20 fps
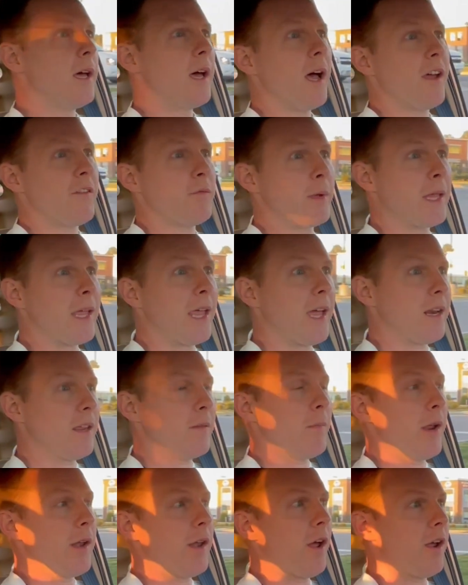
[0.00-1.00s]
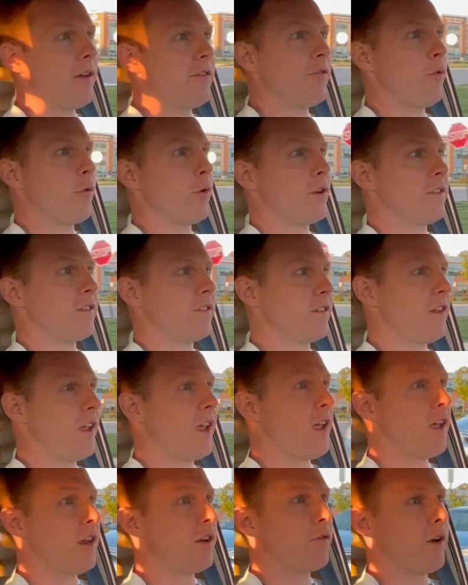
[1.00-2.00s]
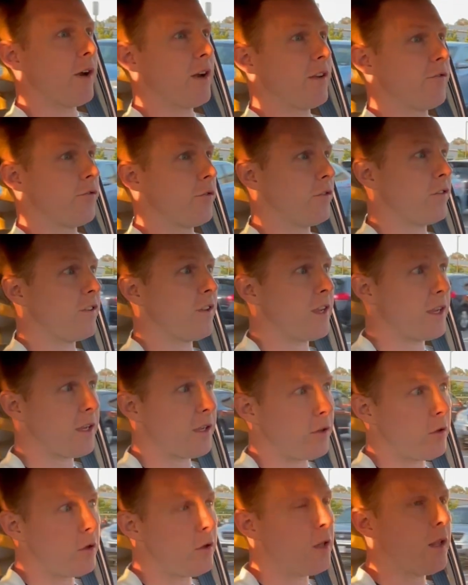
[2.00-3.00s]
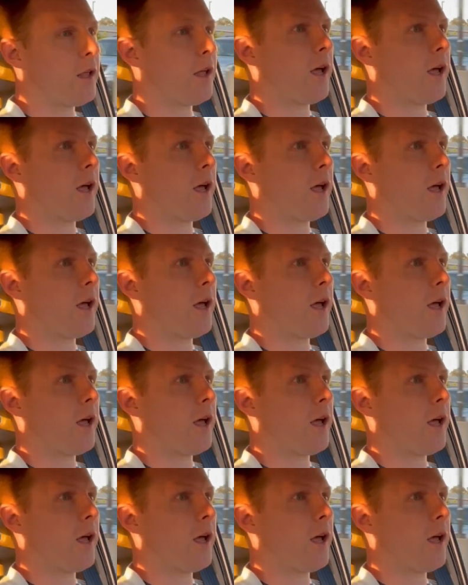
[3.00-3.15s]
I've been getting my 940 sedan ready for sale.